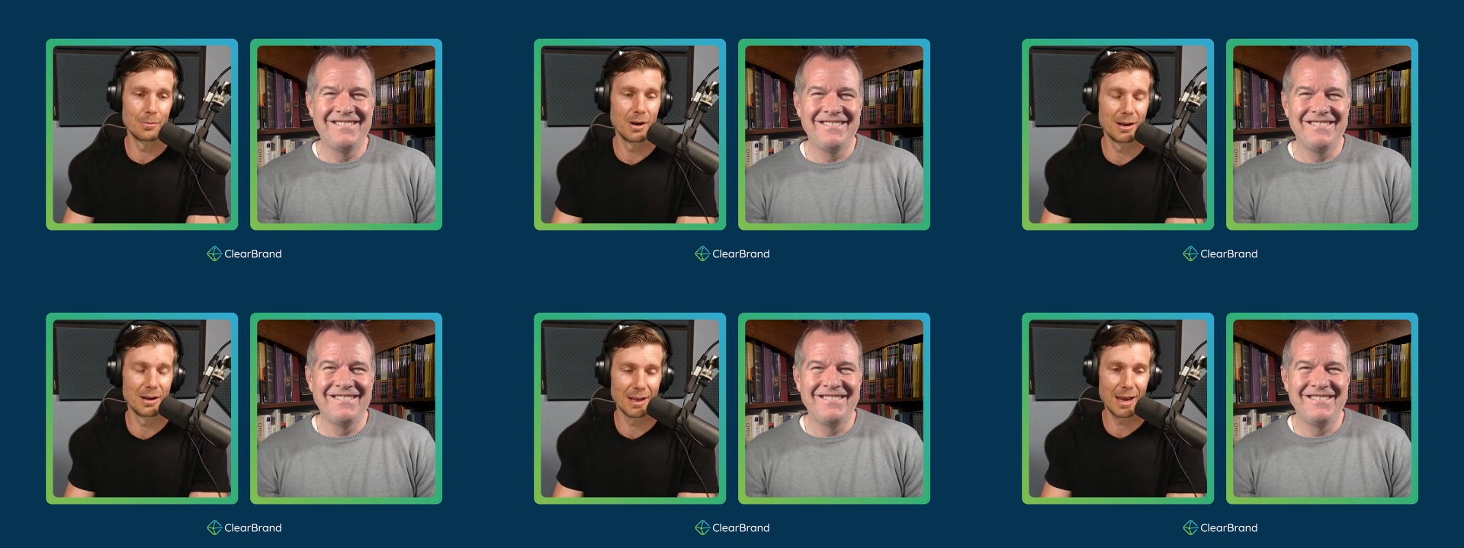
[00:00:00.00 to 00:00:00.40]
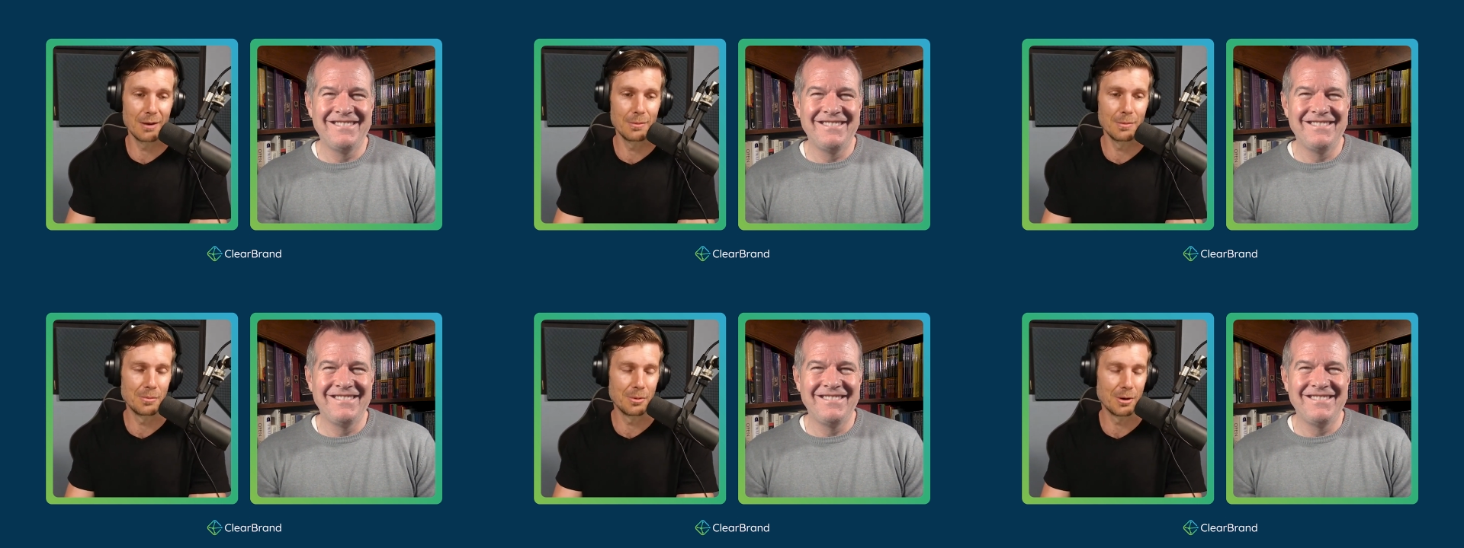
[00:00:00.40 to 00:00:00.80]
Speaker 1: Brand
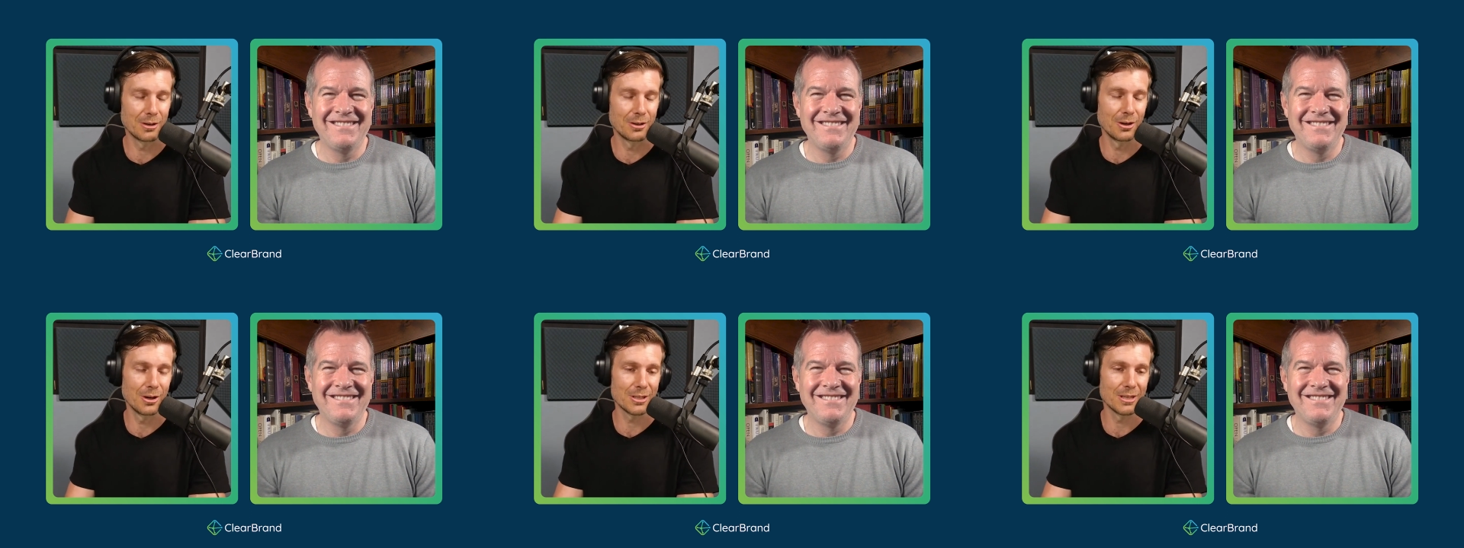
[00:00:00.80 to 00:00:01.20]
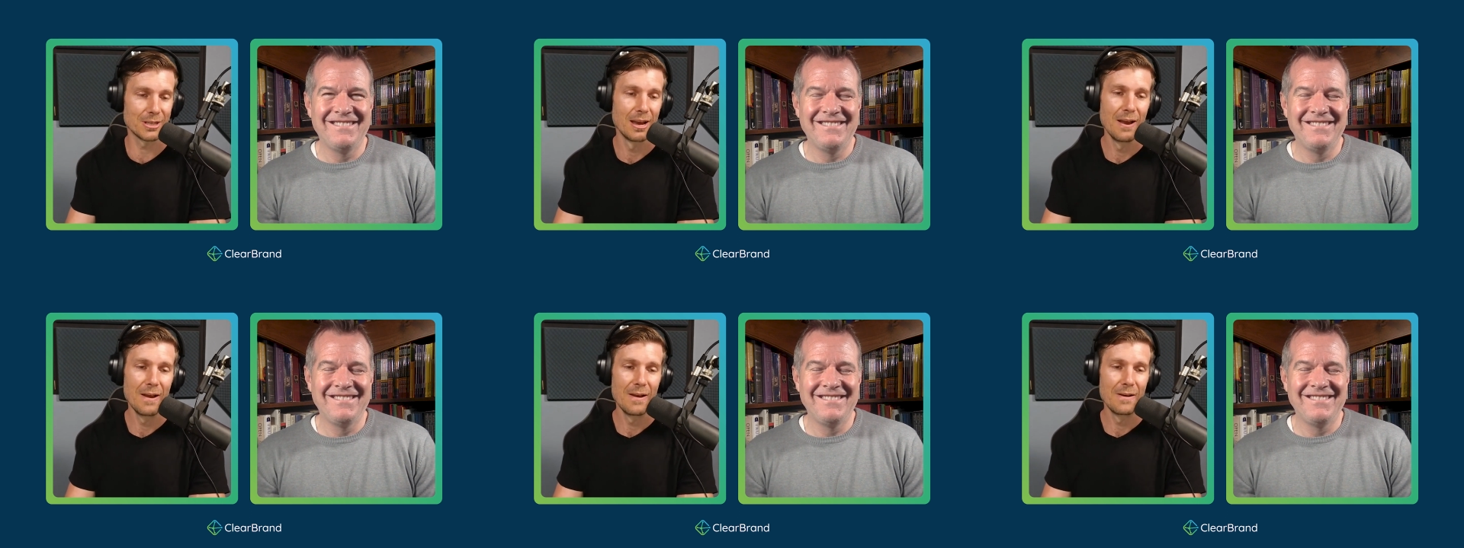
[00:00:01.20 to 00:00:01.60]
Academy podcast
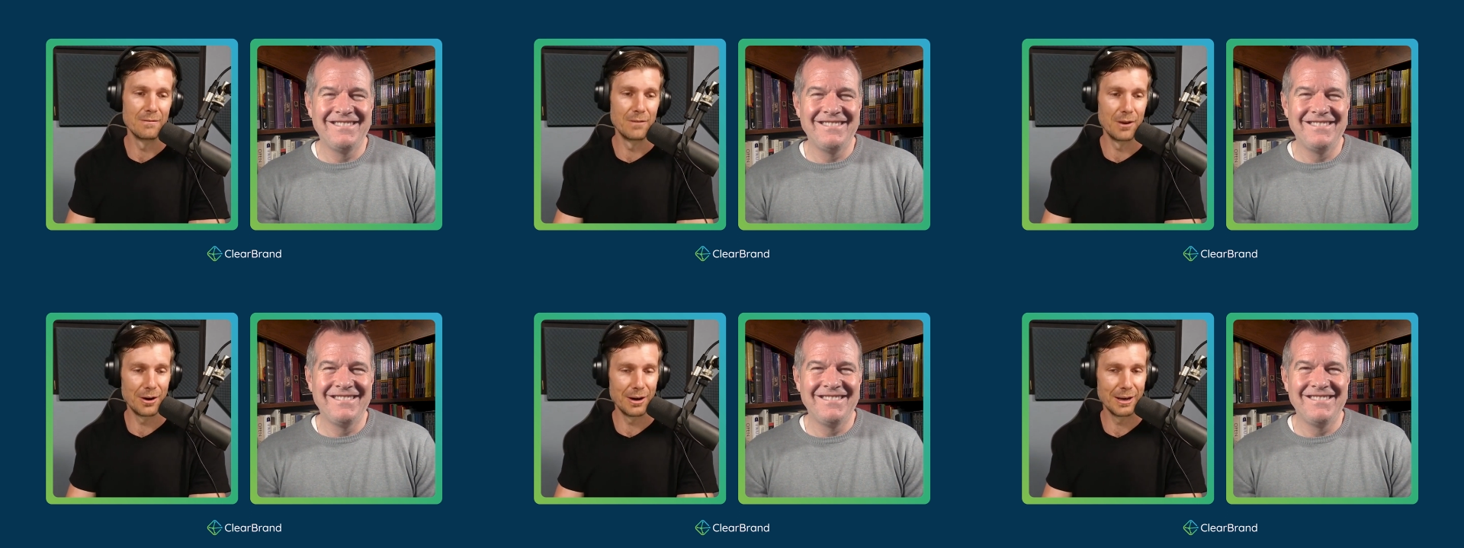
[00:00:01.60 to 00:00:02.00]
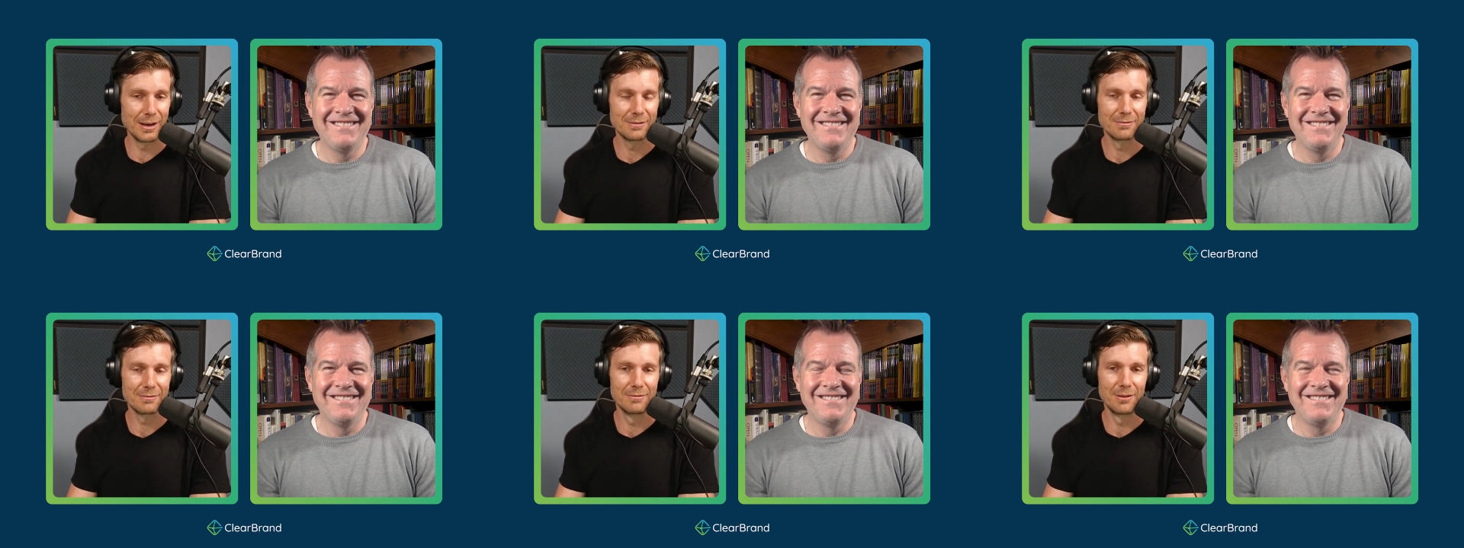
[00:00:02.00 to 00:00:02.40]

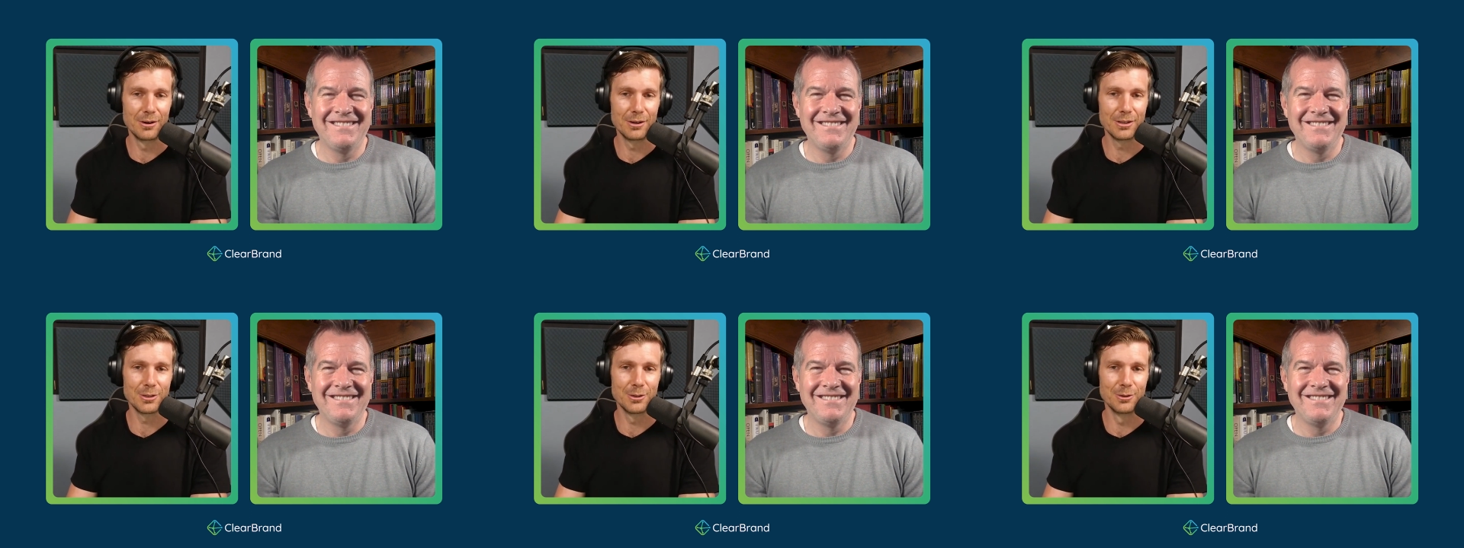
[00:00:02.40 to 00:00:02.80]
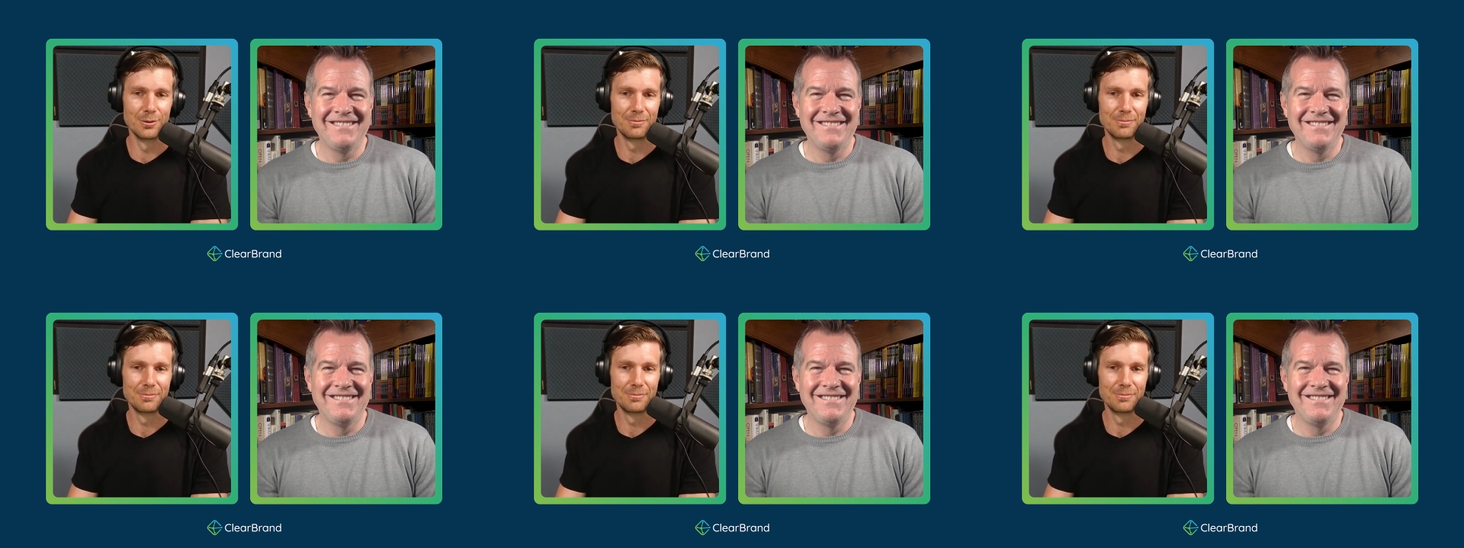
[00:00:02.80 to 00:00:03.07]
very, very soon.